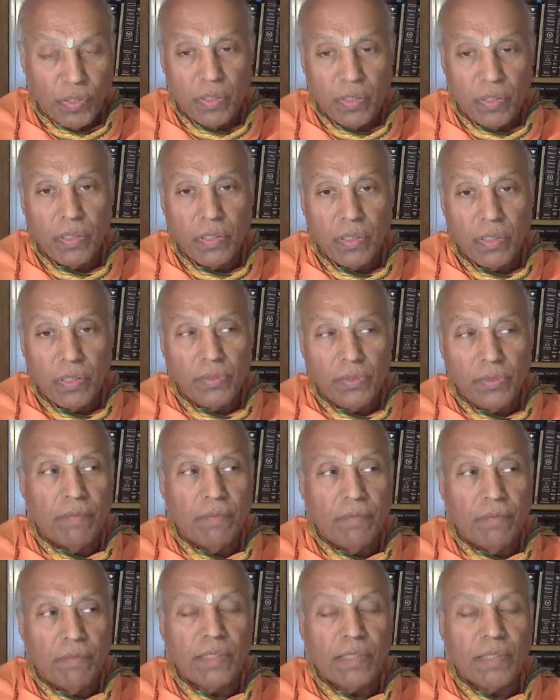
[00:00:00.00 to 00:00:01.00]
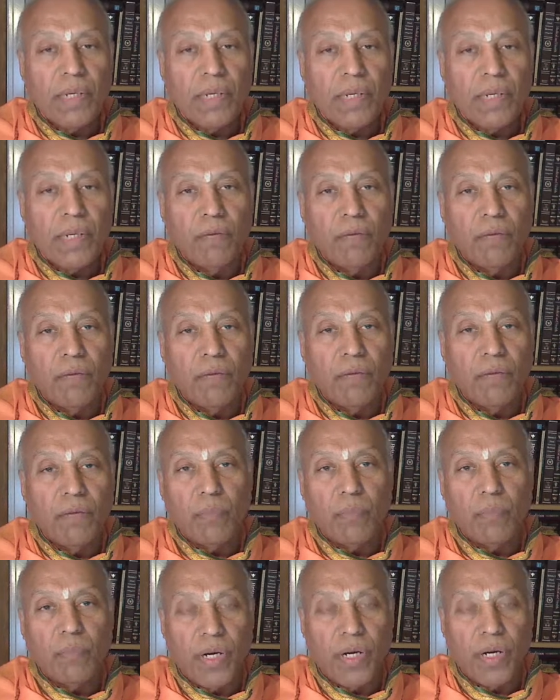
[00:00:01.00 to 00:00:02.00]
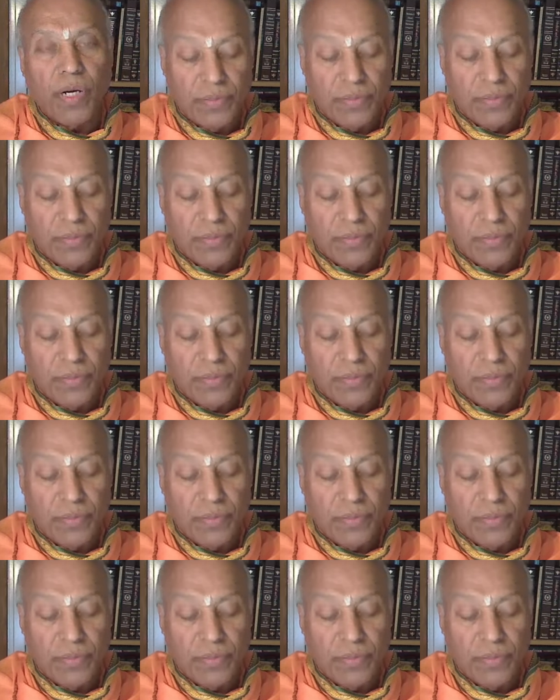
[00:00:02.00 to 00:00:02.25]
to have a summary of all the Puranas.